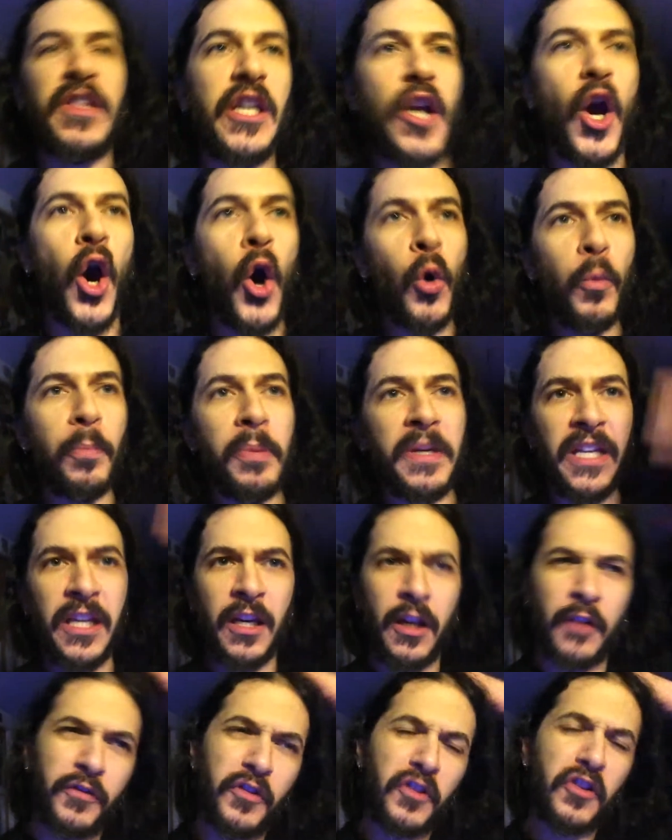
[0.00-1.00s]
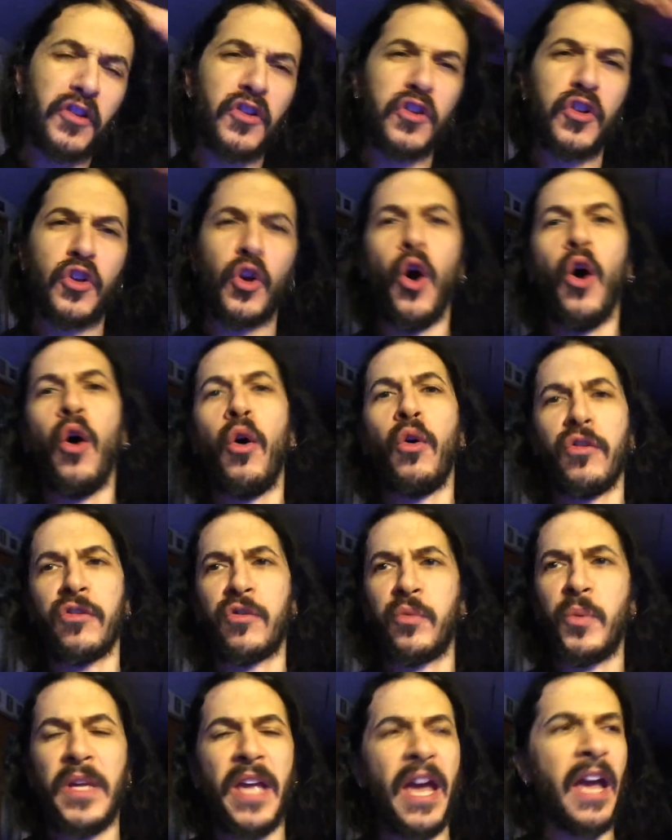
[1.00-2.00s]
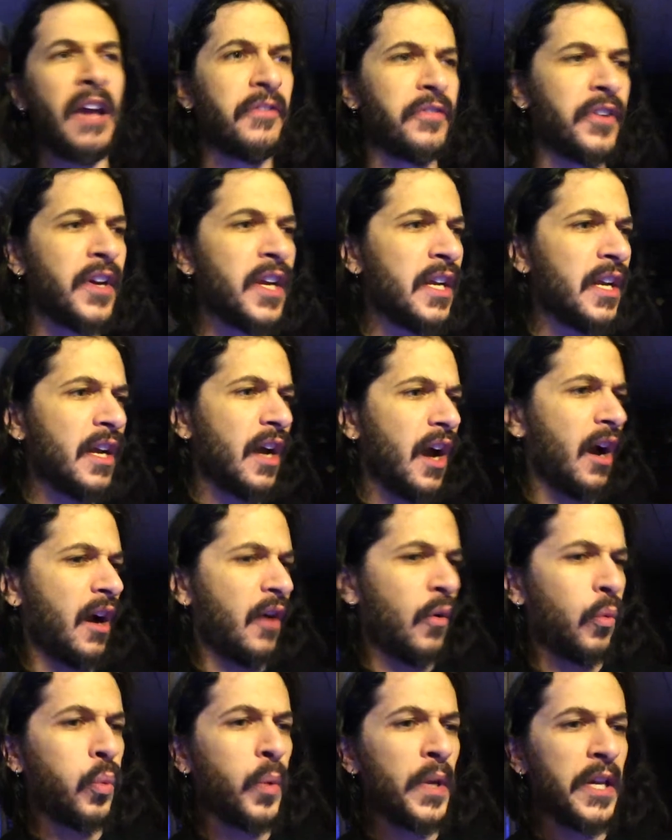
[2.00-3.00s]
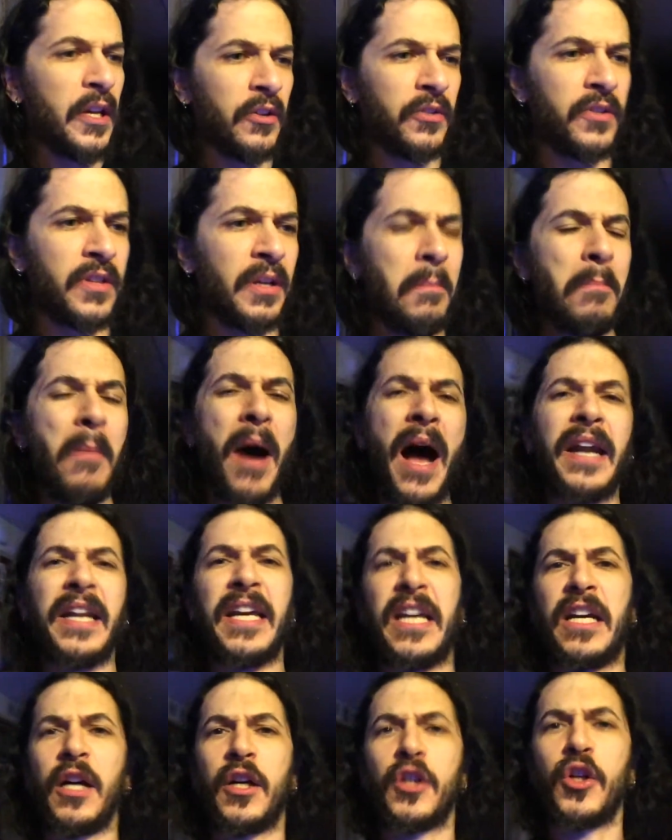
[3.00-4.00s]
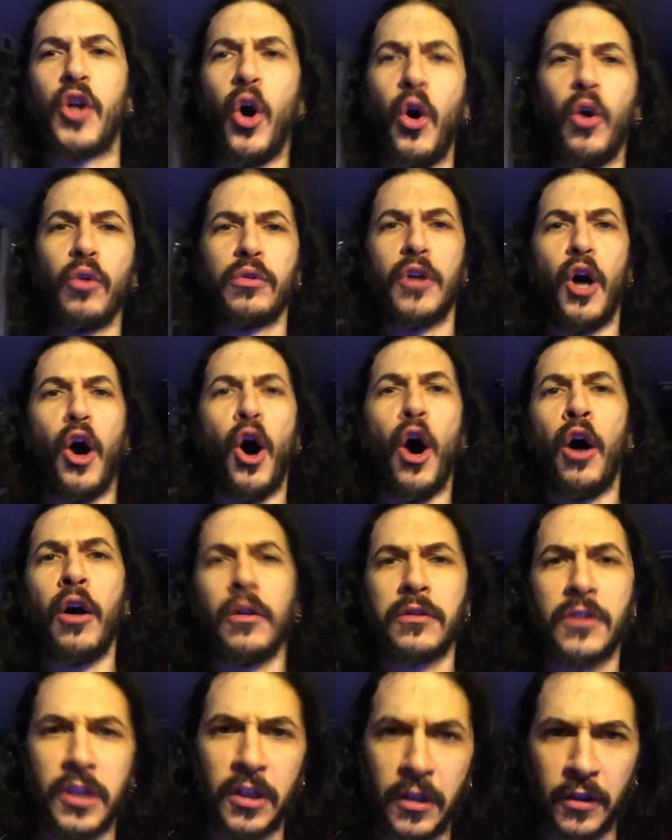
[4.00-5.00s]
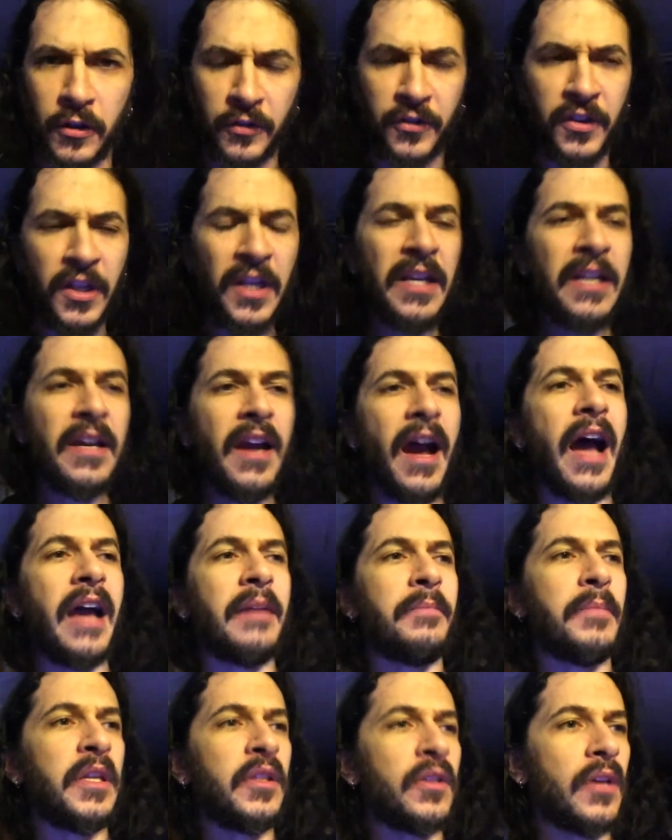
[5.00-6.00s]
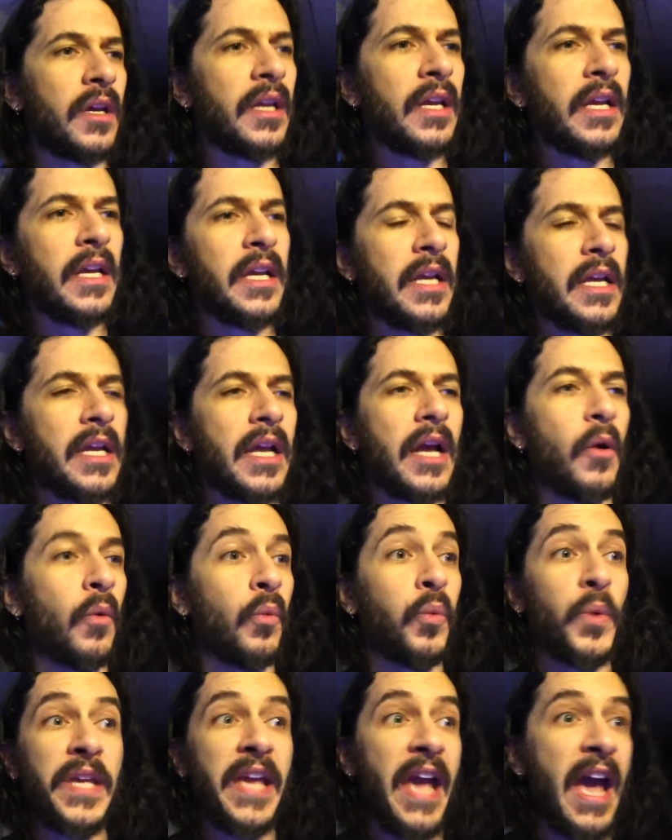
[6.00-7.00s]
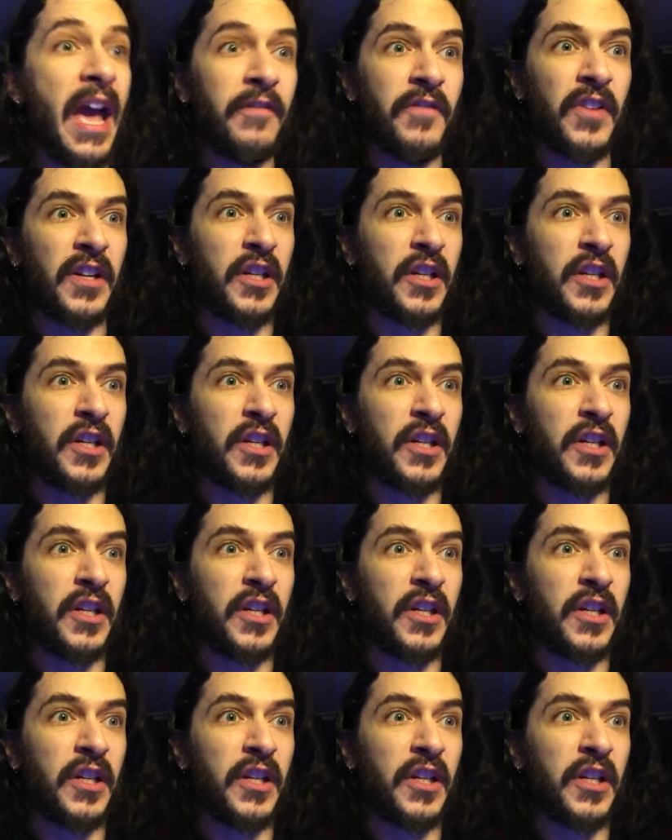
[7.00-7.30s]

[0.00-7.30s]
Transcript: the opening of skulls. We have weird demonic occult altars. I mean, we have